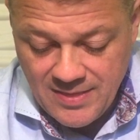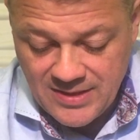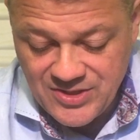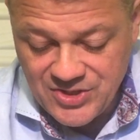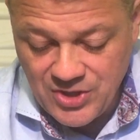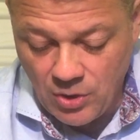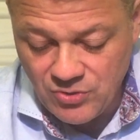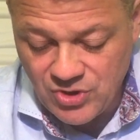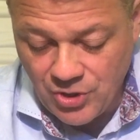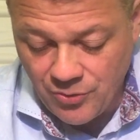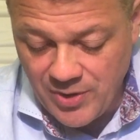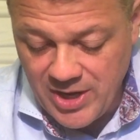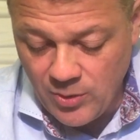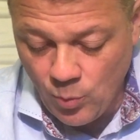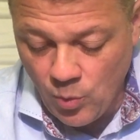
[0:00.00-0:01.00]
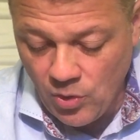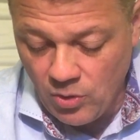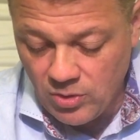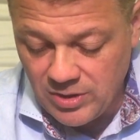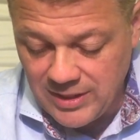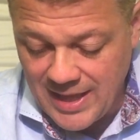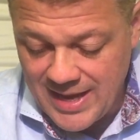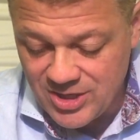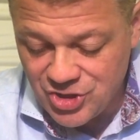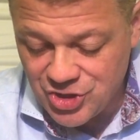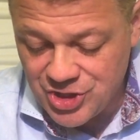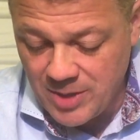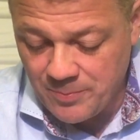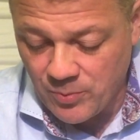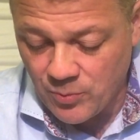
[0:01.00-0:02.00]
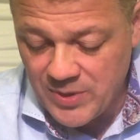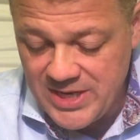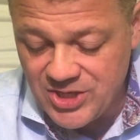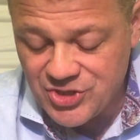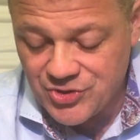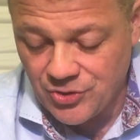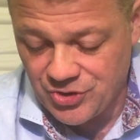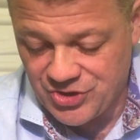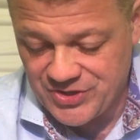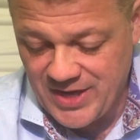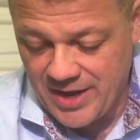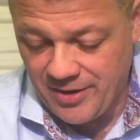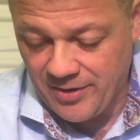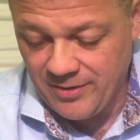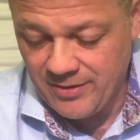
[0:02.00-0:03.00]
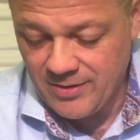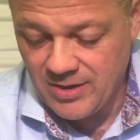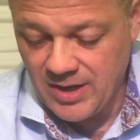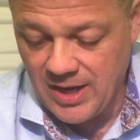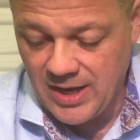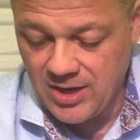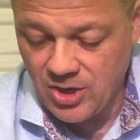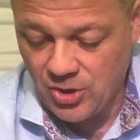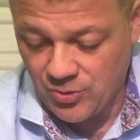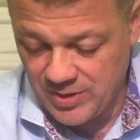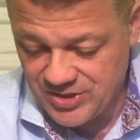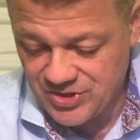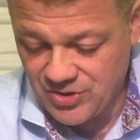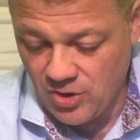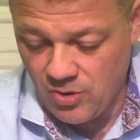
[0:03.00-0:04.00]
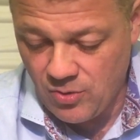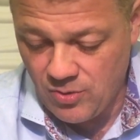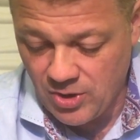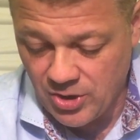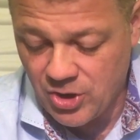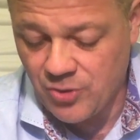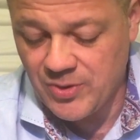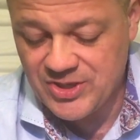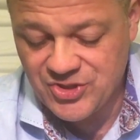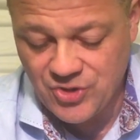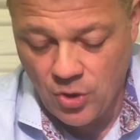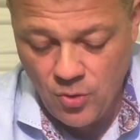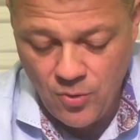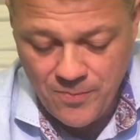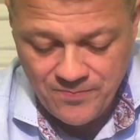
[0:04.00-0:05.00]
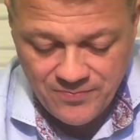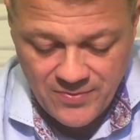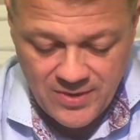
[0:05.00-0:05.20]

the South Korean World-Class Ship Research Center, CRISO,